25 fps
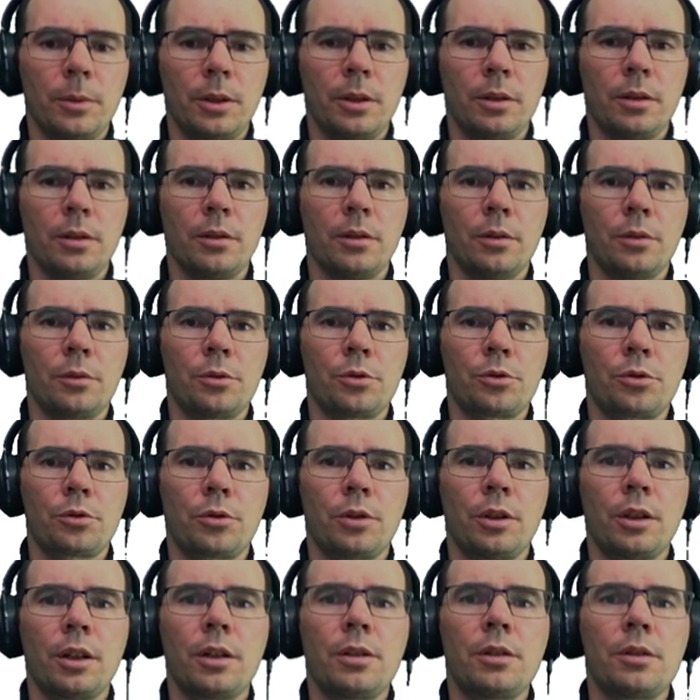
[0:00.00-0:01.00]
try
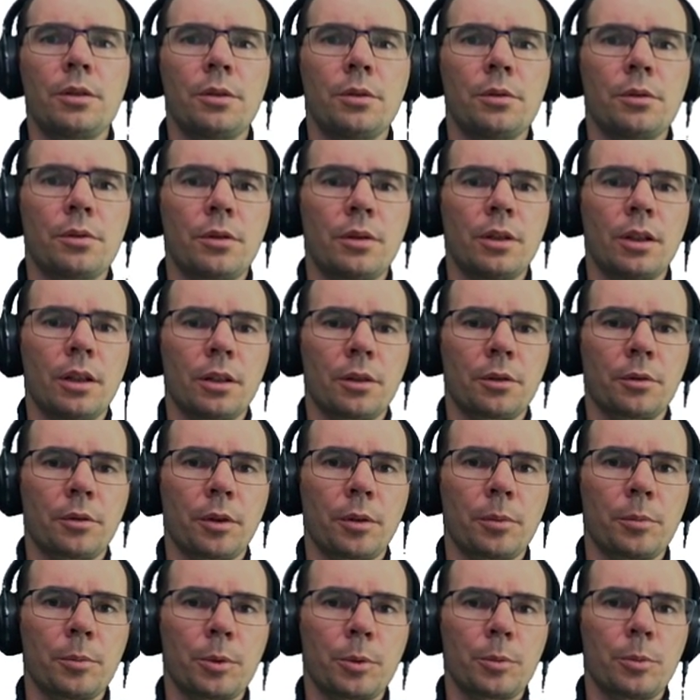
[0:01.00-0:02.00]
to use the
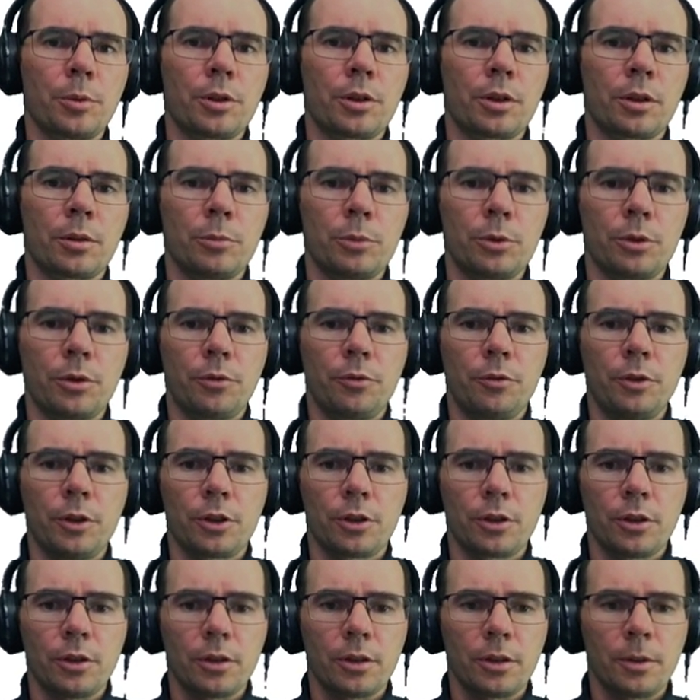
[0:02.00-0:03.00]
algorithms which are more
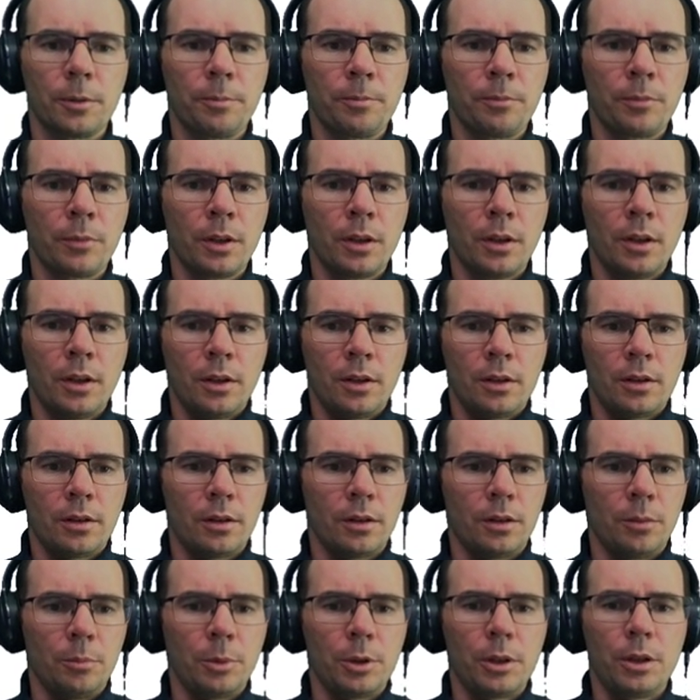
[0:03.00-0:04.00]
efficient.
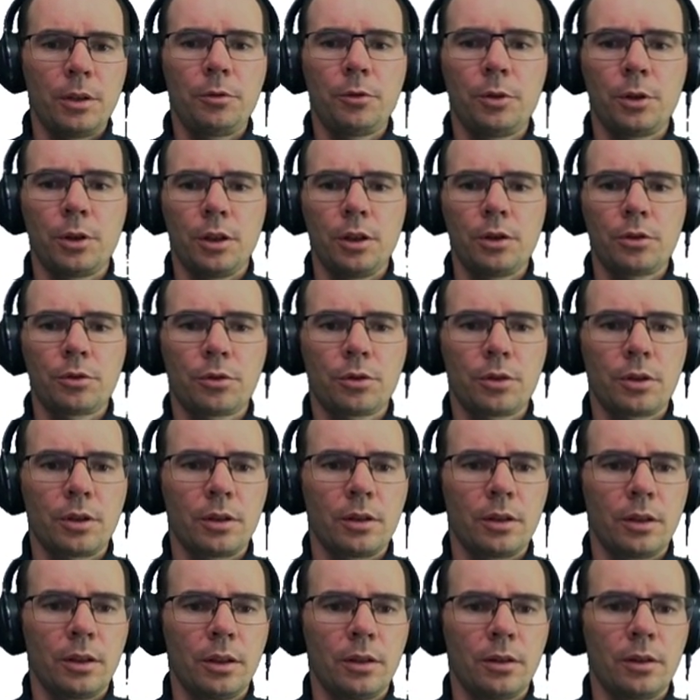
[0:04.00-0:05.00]
But if you're interested
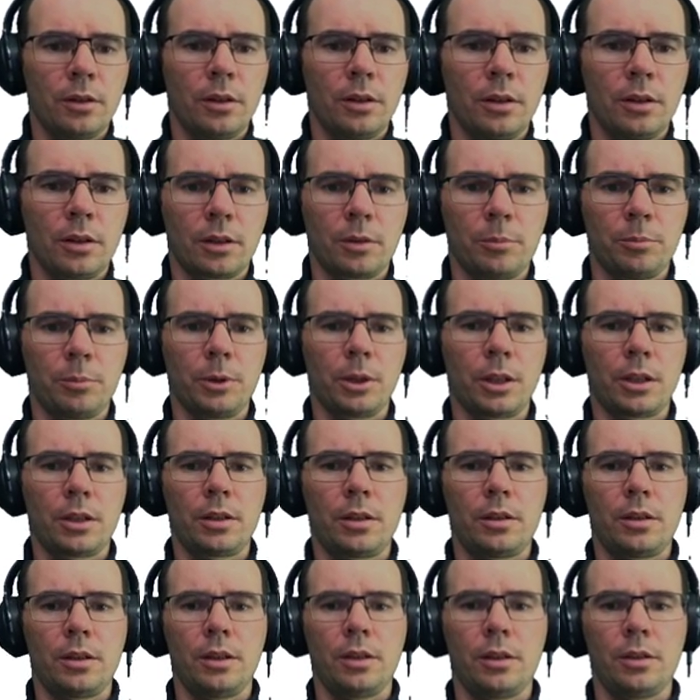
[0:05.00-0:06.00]
in the
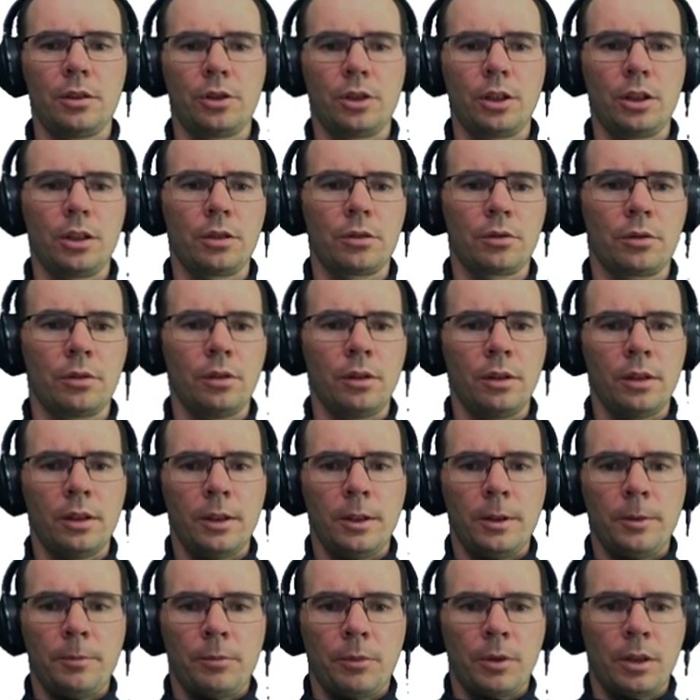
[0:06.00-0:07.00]
complexity in general,
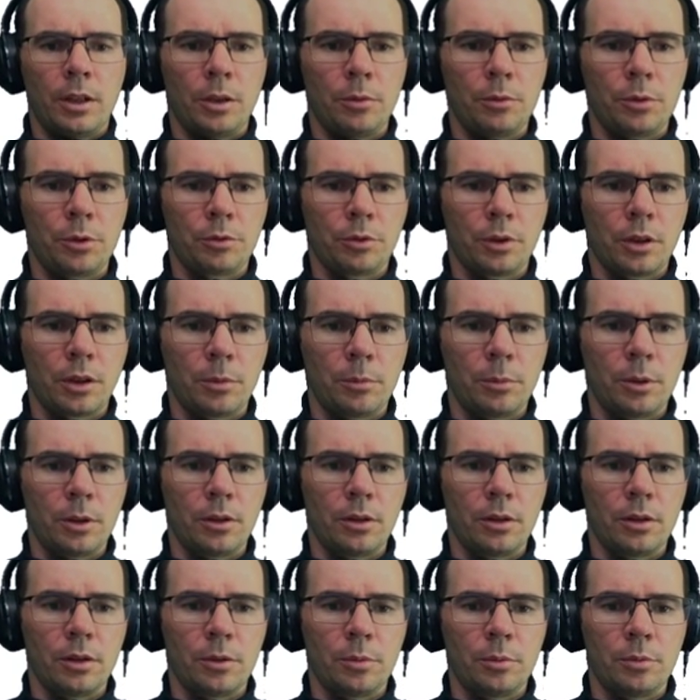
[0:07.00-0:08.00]
I would recommend
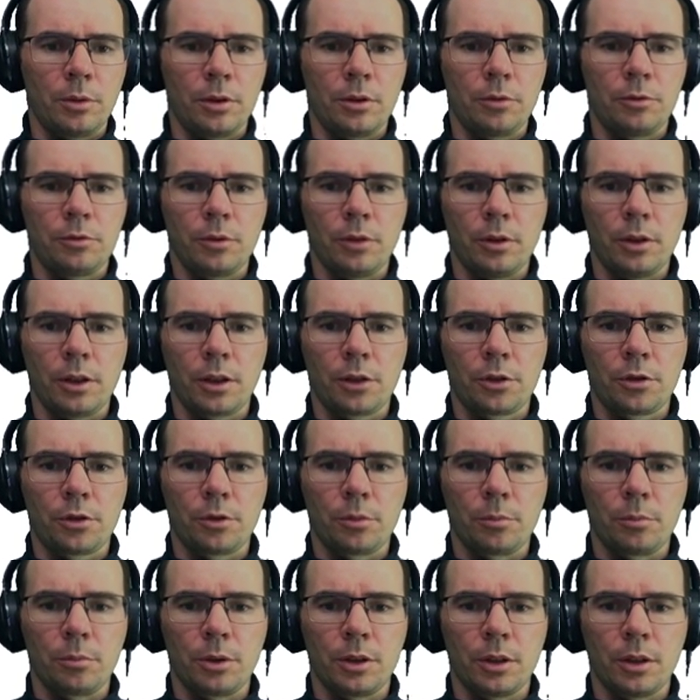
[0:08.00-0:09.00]
this wonderful lecture
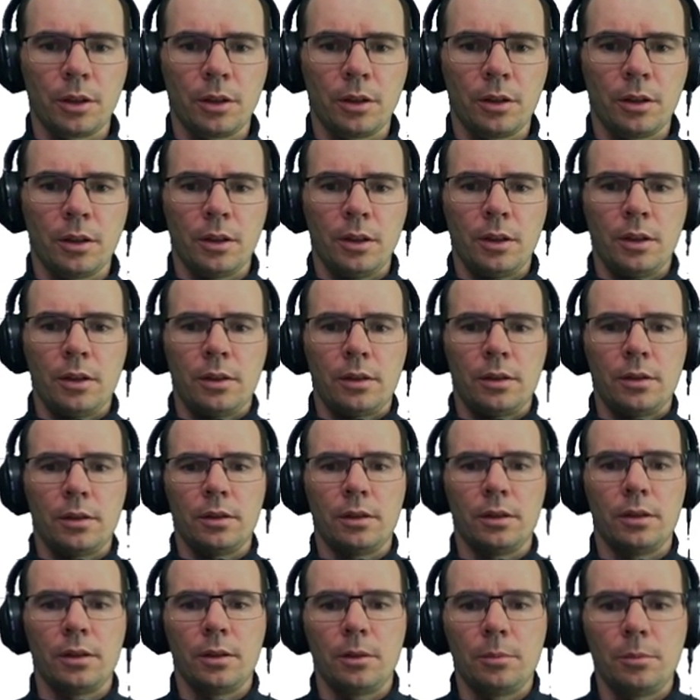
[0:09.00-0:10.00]
by
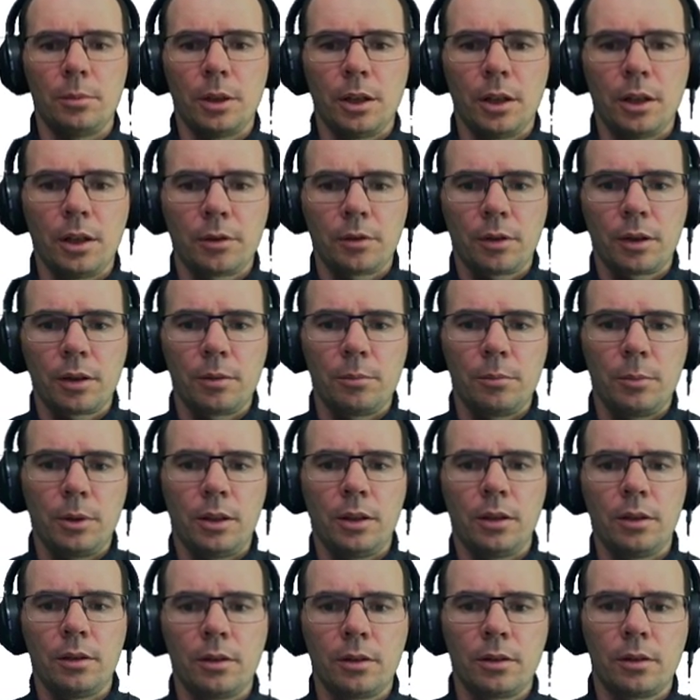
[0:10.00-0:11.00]
Eric Demain
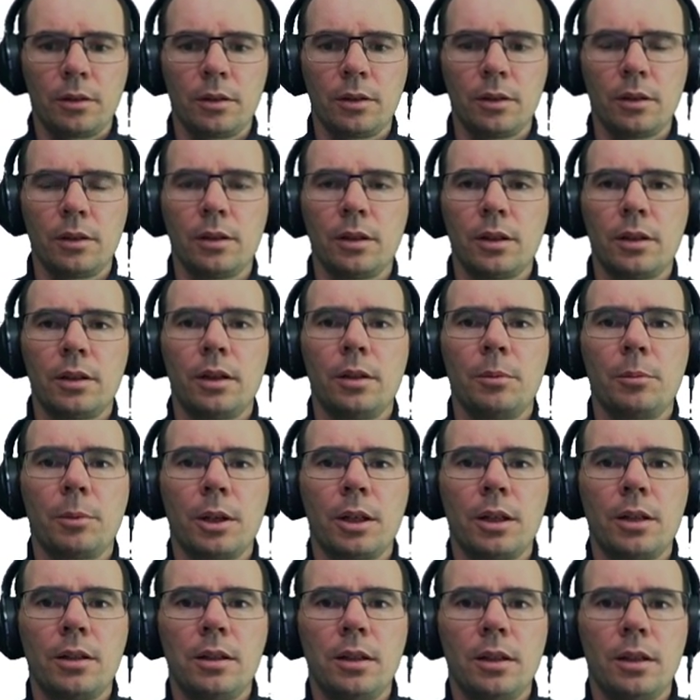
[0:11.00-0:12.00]
at
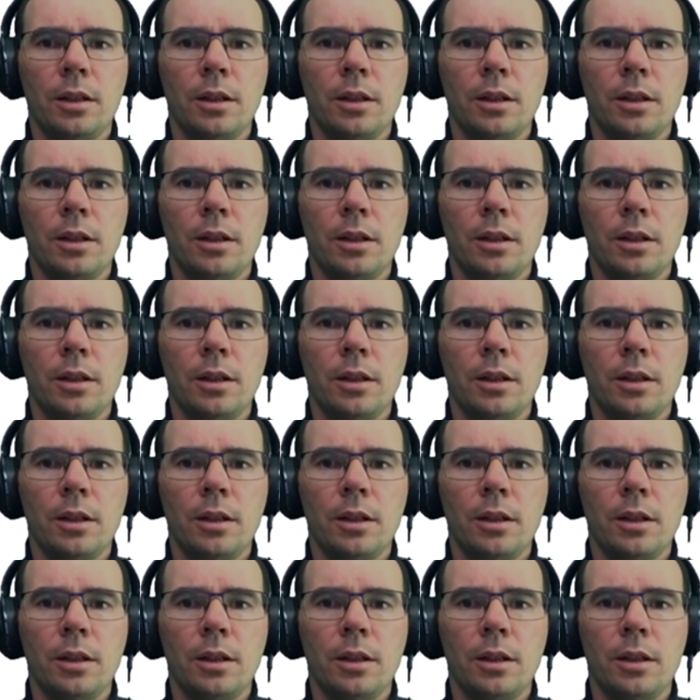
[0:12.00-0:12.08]
MIT,